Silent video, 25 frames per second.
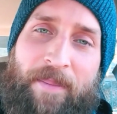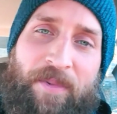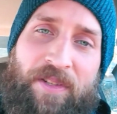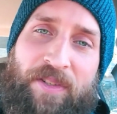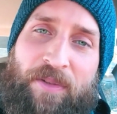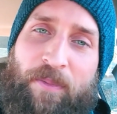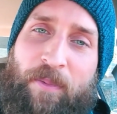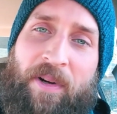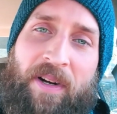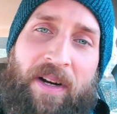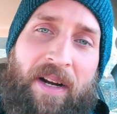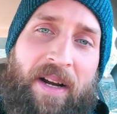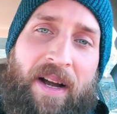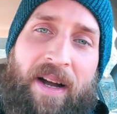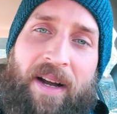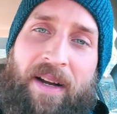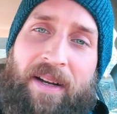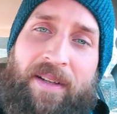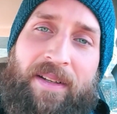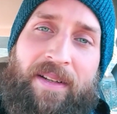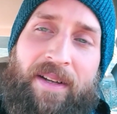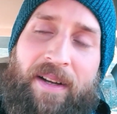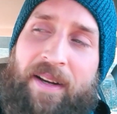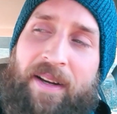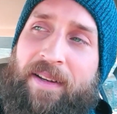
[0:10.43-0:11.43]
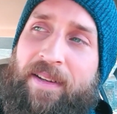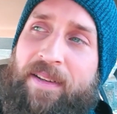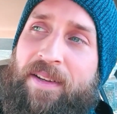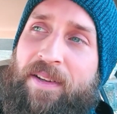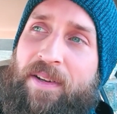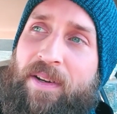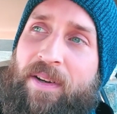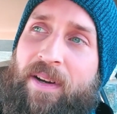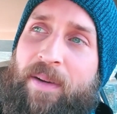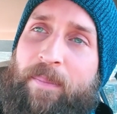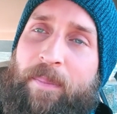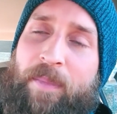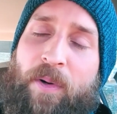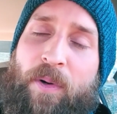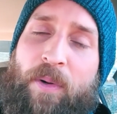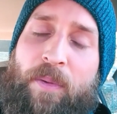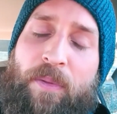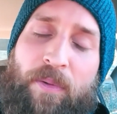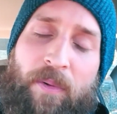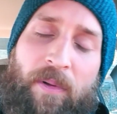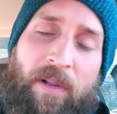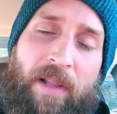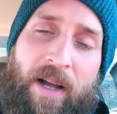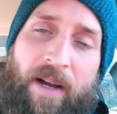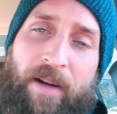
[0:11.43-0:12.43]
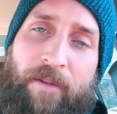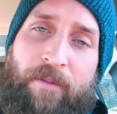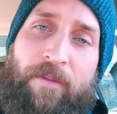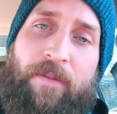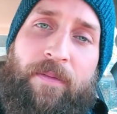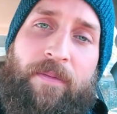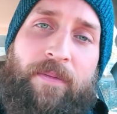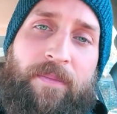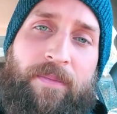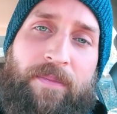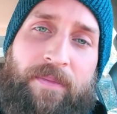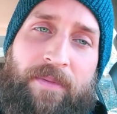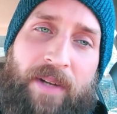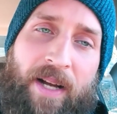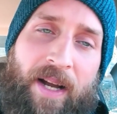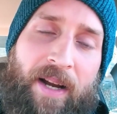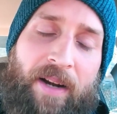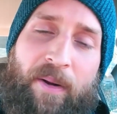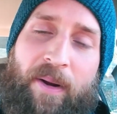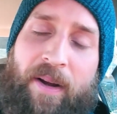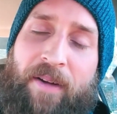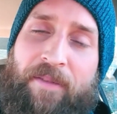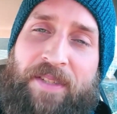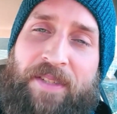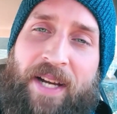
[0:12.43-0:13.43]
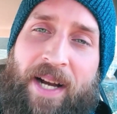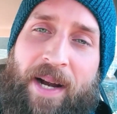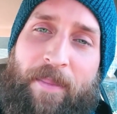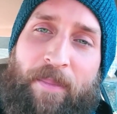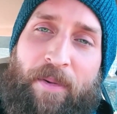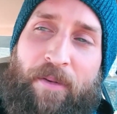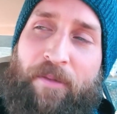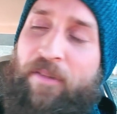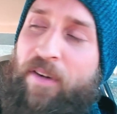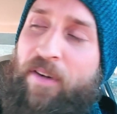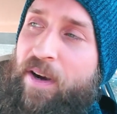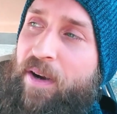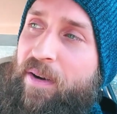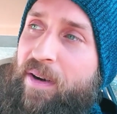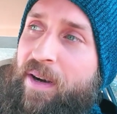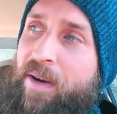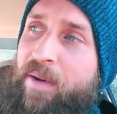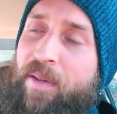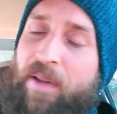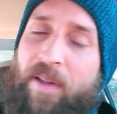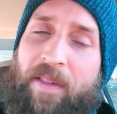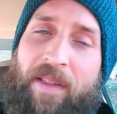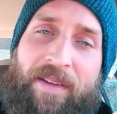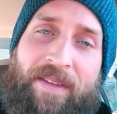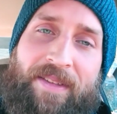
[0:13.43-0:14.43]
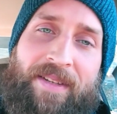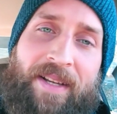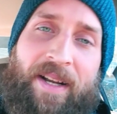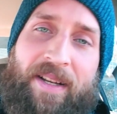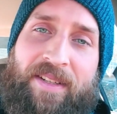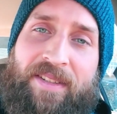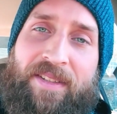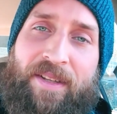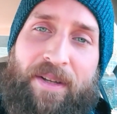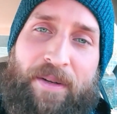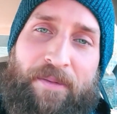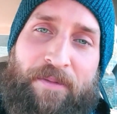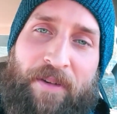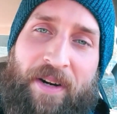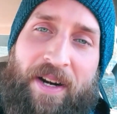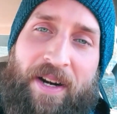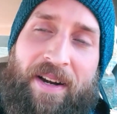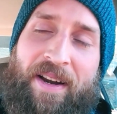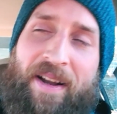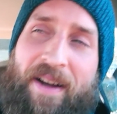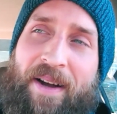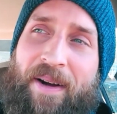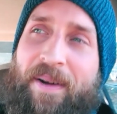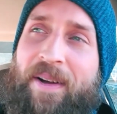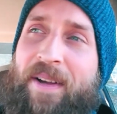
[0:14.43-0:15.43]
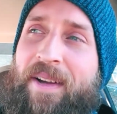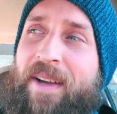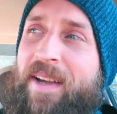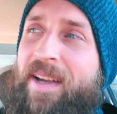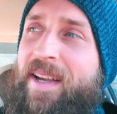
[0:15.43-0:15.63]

one guy. I'm going through life. I don't have time to fuck around with all that tech stuff right now.